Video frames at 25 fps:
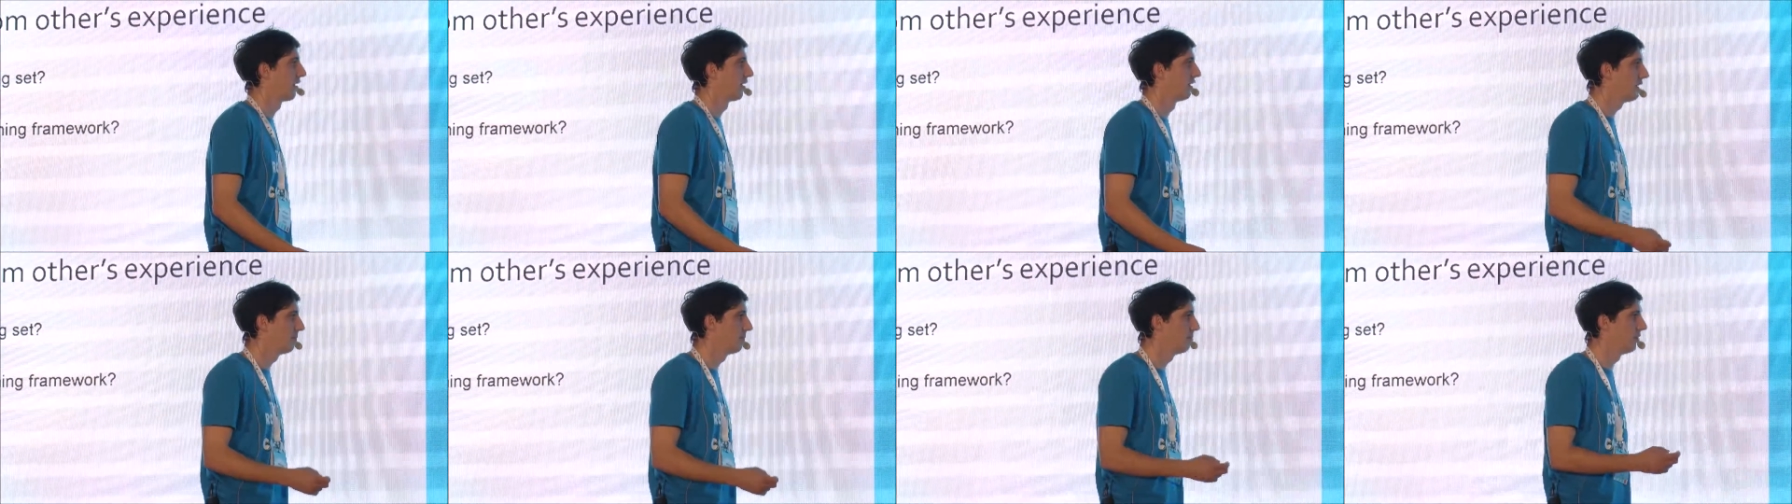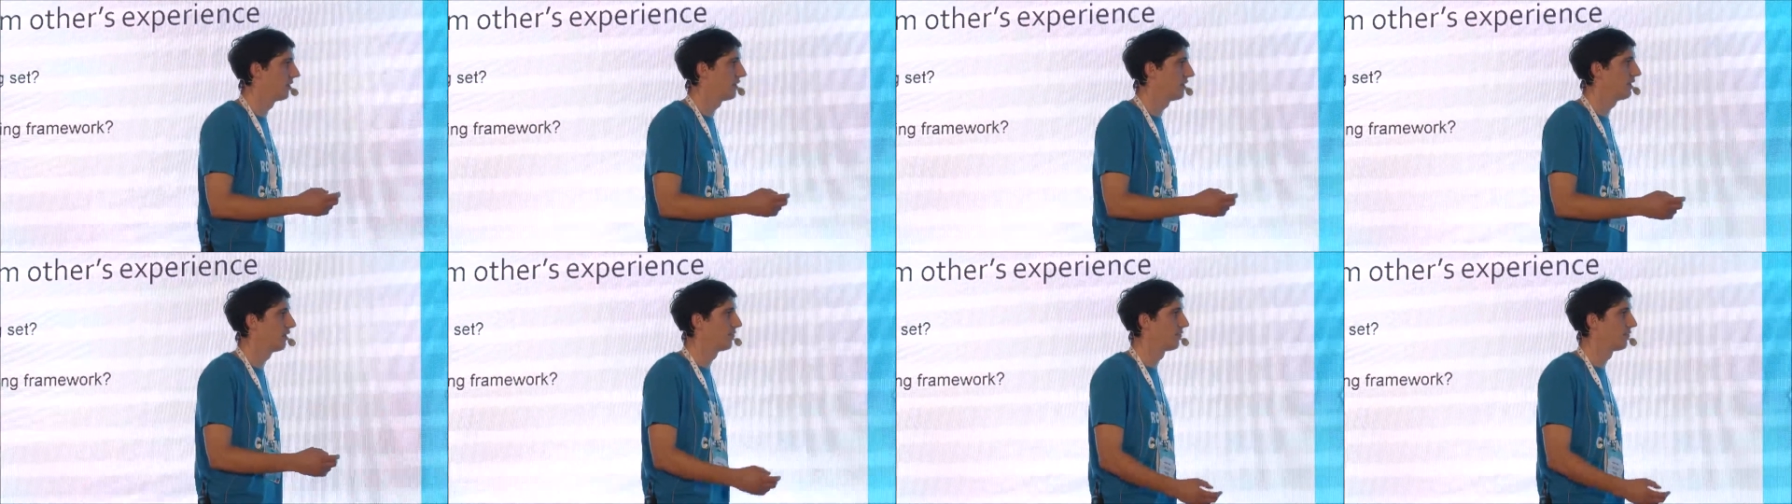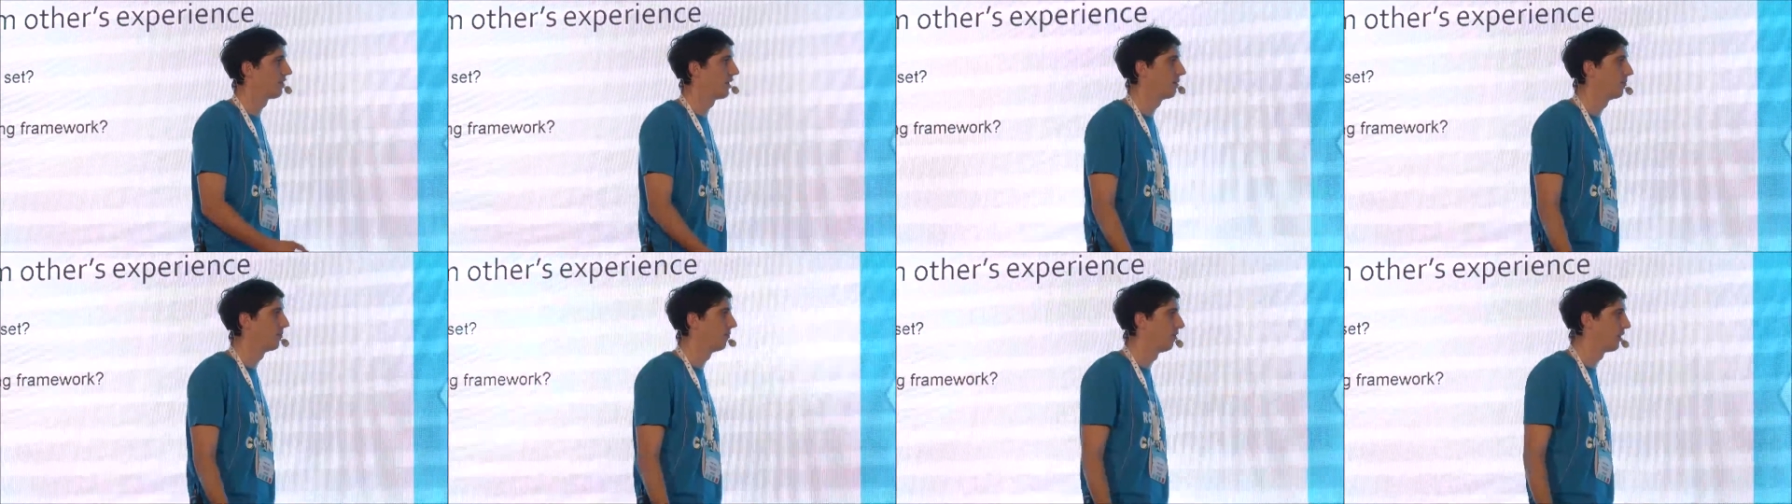learning
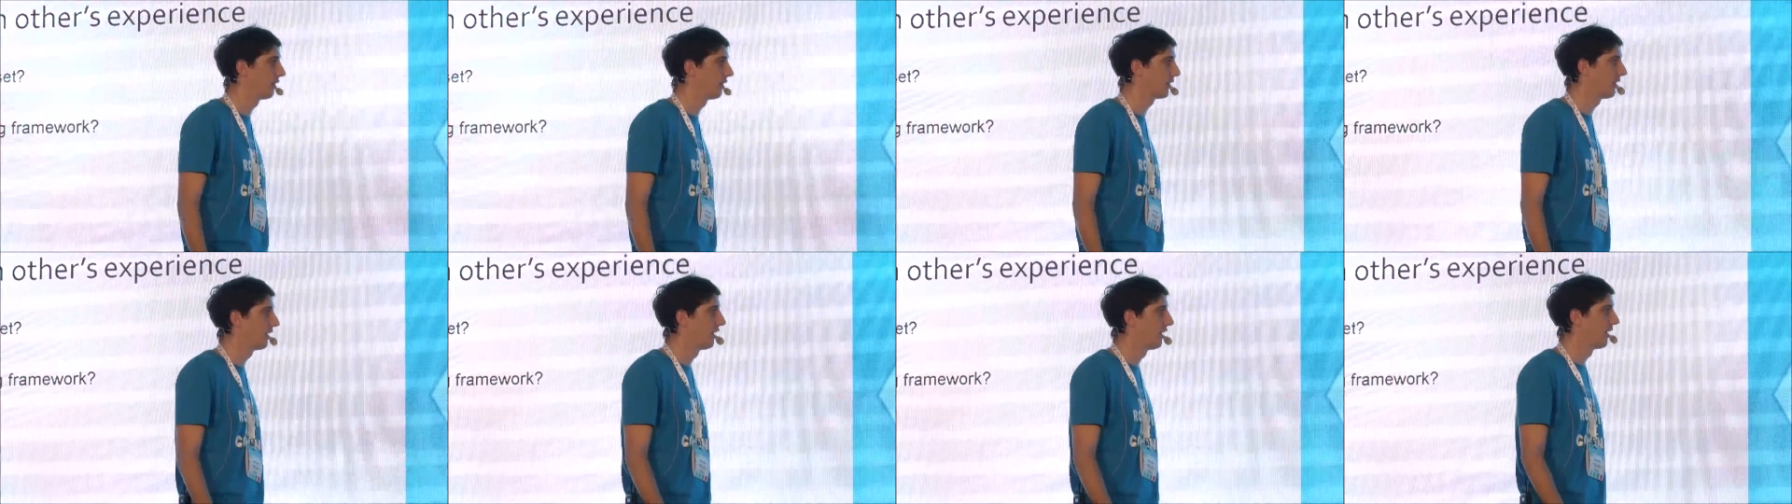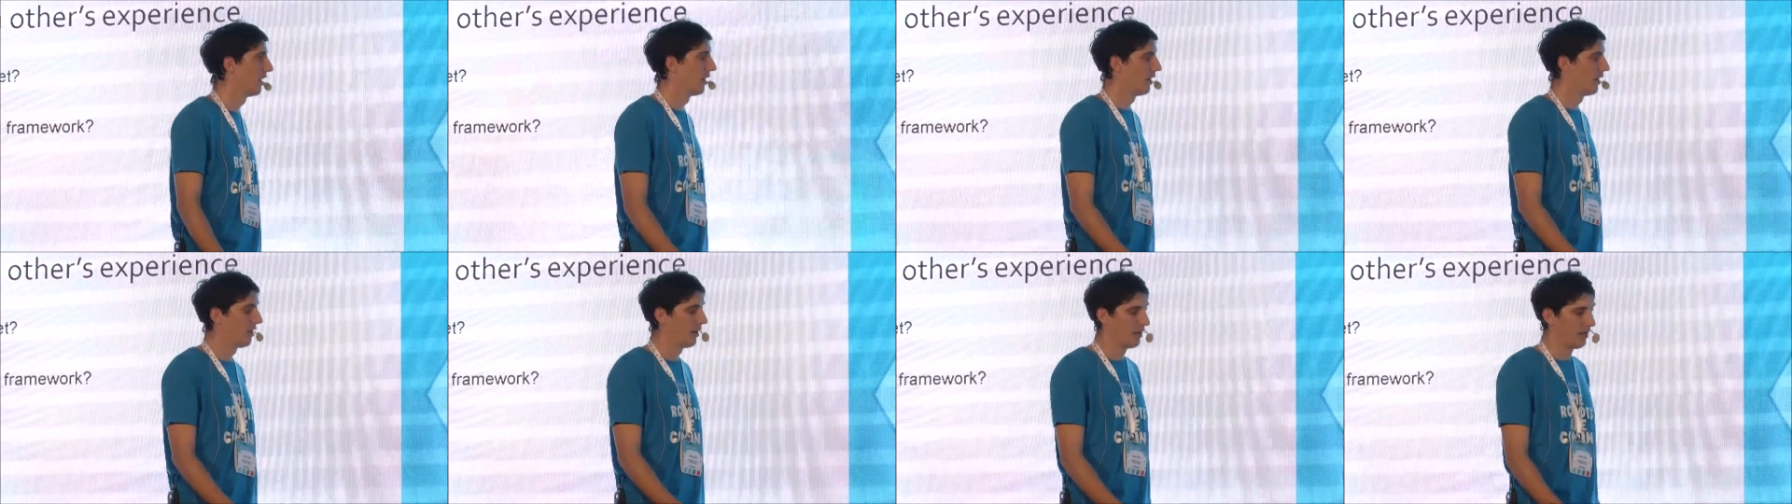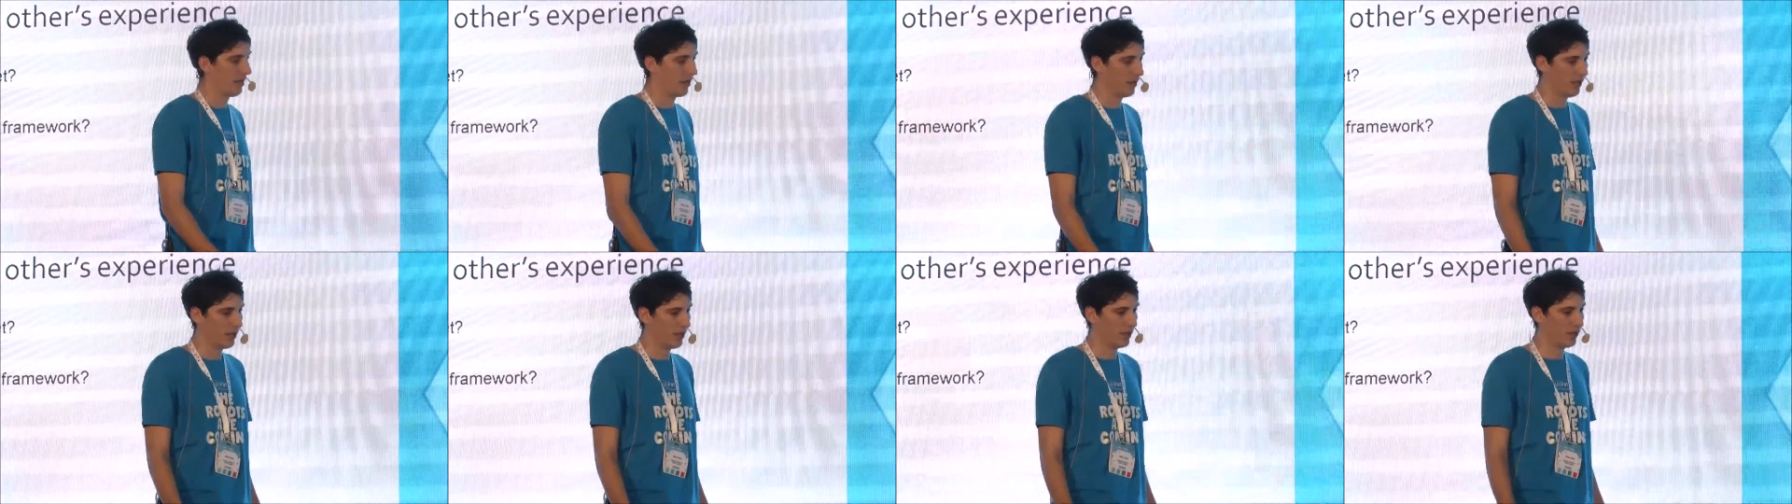framework,
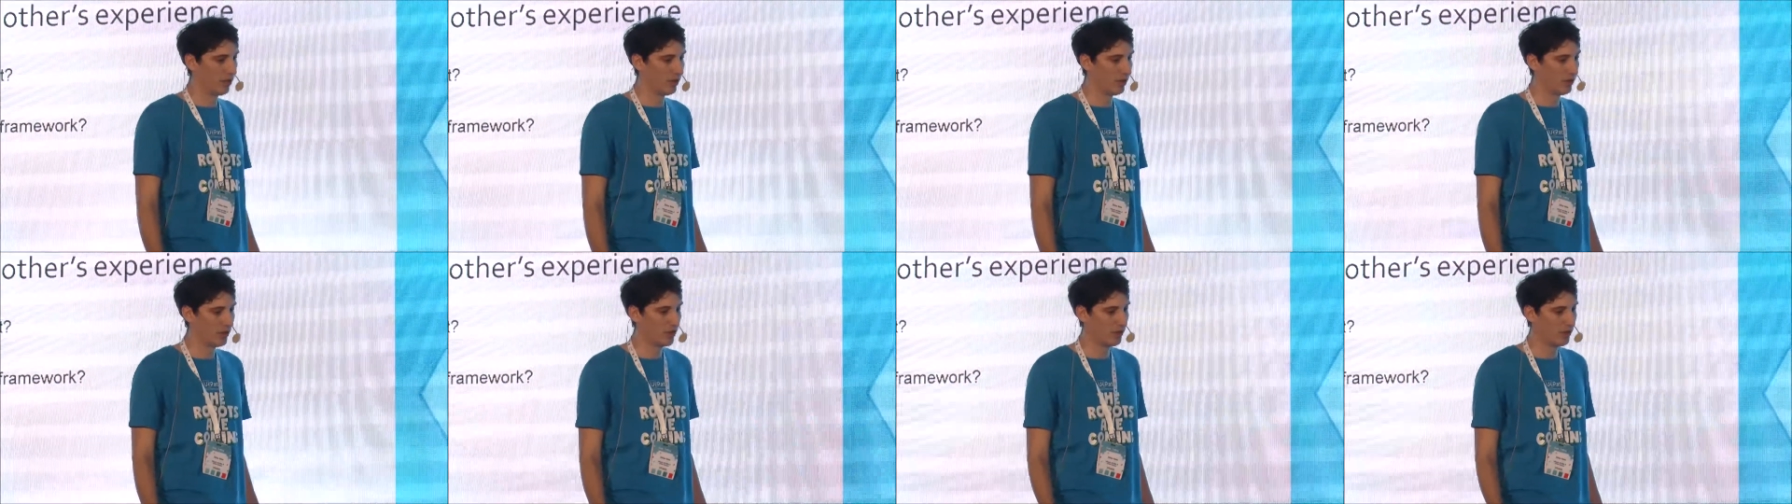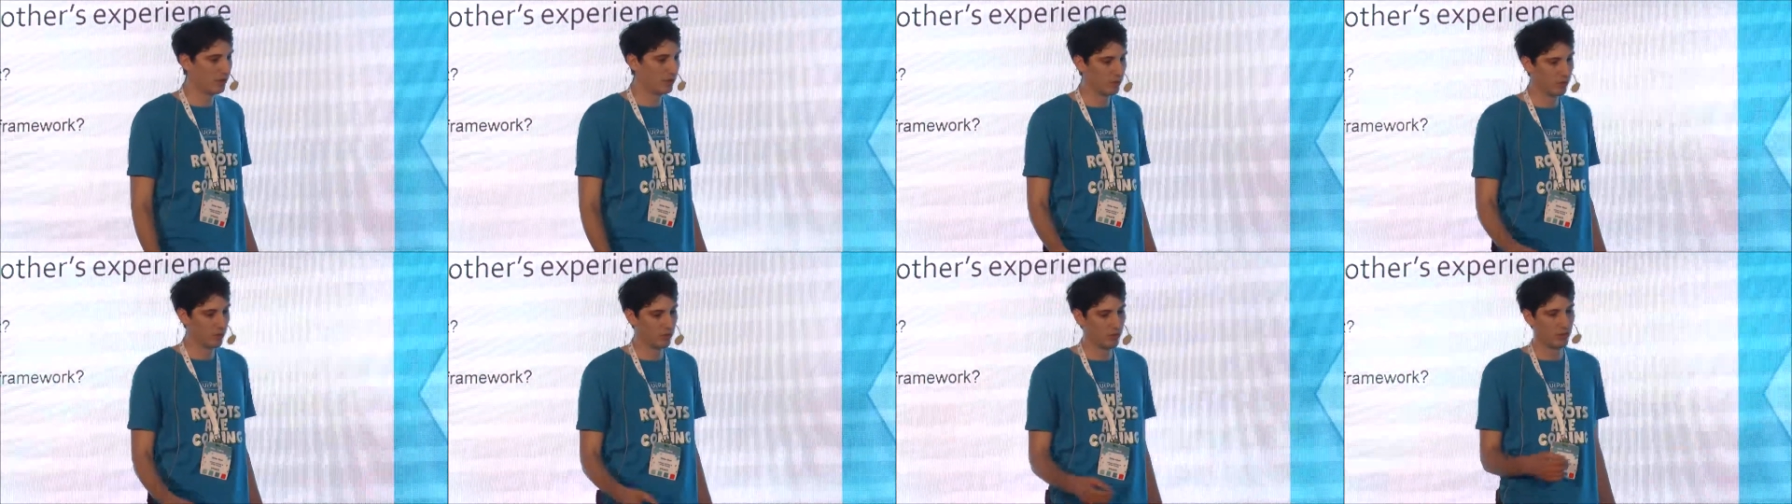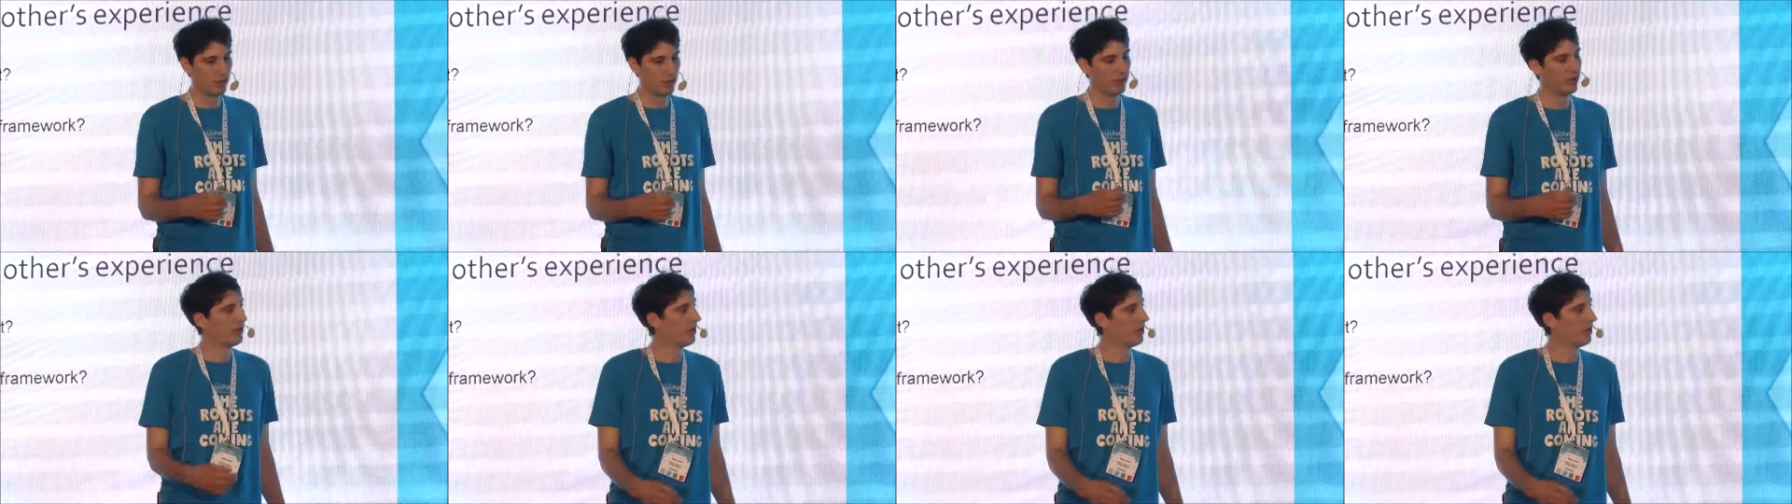in order to